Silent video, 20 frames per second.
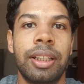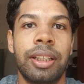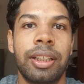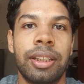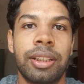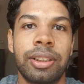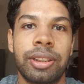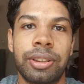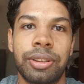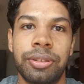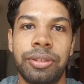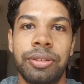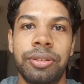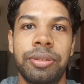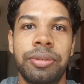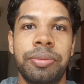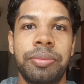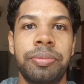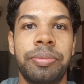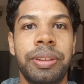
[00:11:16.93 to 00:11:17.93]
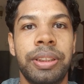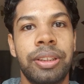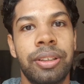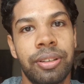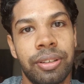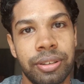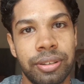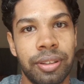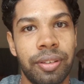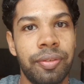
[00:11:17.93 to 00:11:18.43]
So
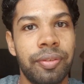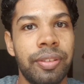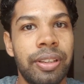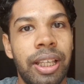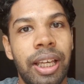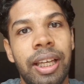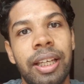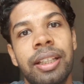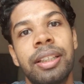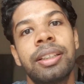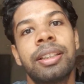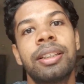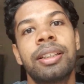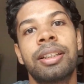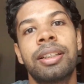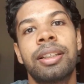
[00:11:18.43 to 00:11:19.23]
because of that,